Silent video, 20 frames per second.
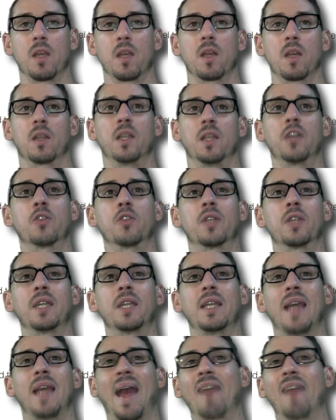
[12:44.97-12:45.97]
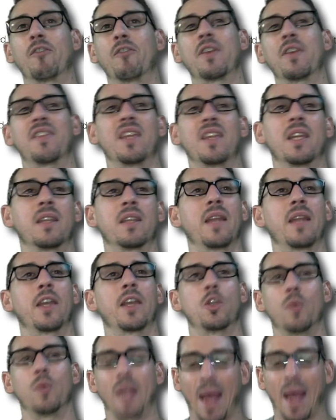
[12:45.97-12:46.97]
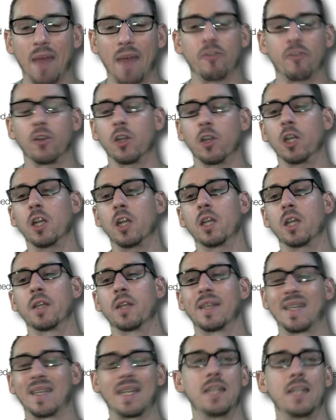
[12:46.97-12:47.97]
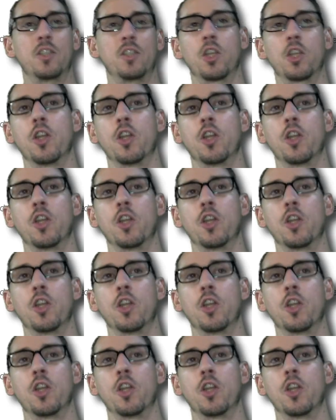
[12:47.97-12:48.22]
Literally everything that you would ever need to